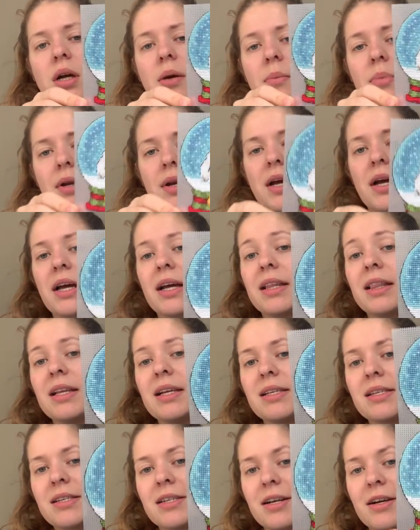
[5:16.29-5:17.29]
But at
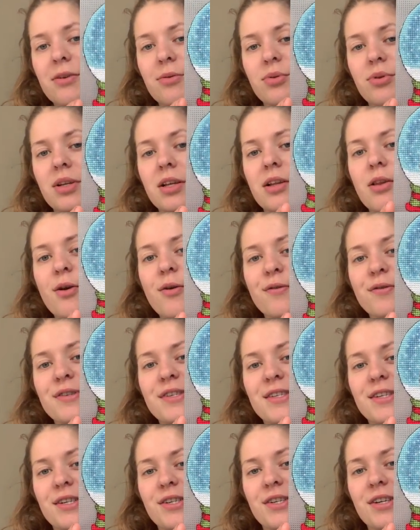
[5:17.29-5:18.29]
least I really loved
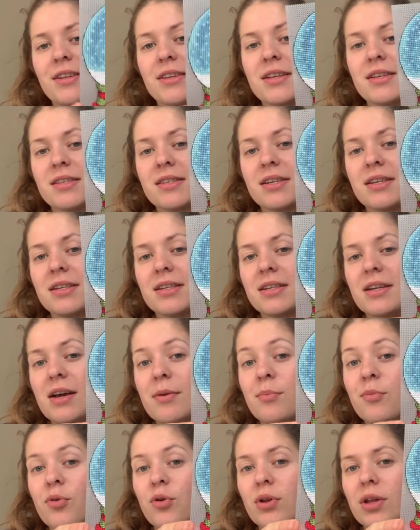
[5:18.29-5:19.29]
stitching this, and
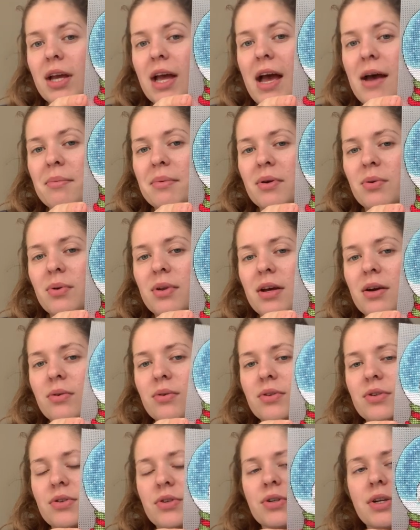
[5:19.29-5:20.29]
I'm really happy with how
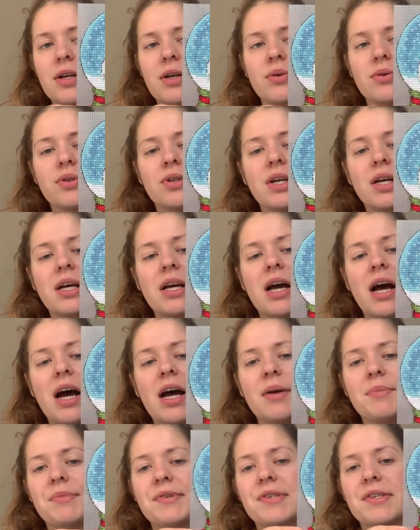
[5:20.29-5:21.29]
it turned out.
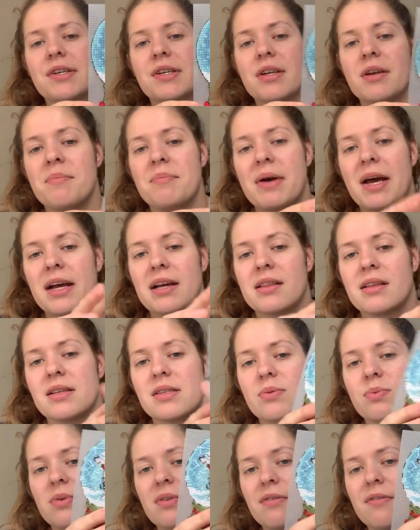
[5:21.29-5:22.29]
I'm just gonna back
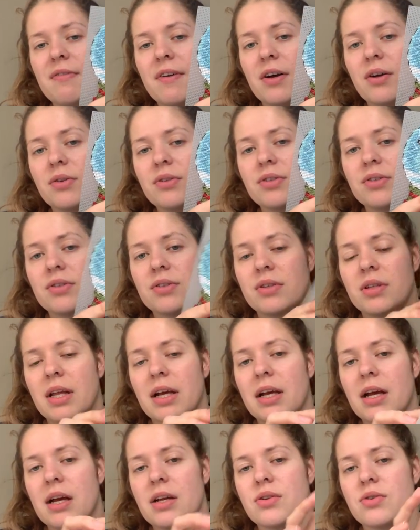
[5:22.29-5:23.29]
this with felt,
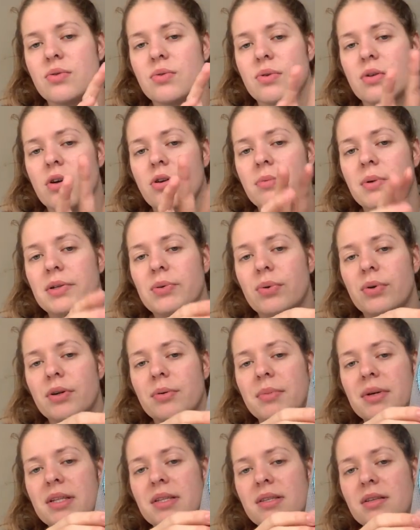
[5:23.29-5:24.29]
like I do with all my
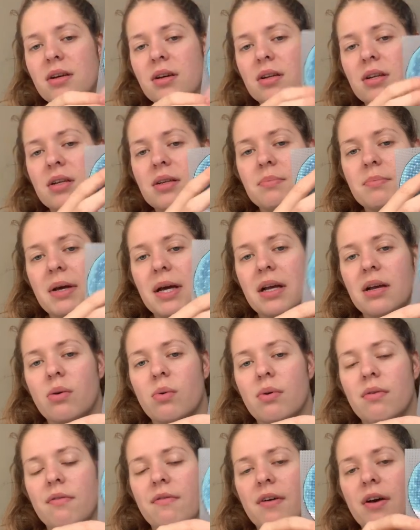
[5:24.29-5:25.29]
ornaments, cut it, back it
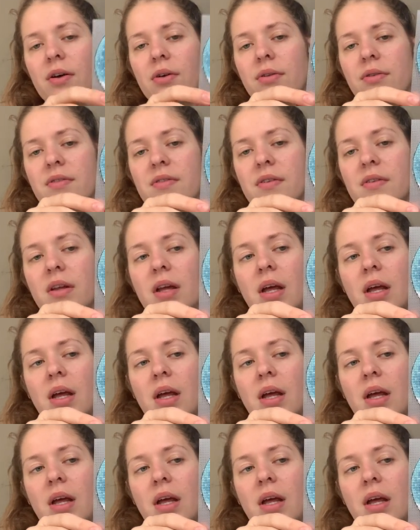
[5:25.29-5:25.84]
with felt.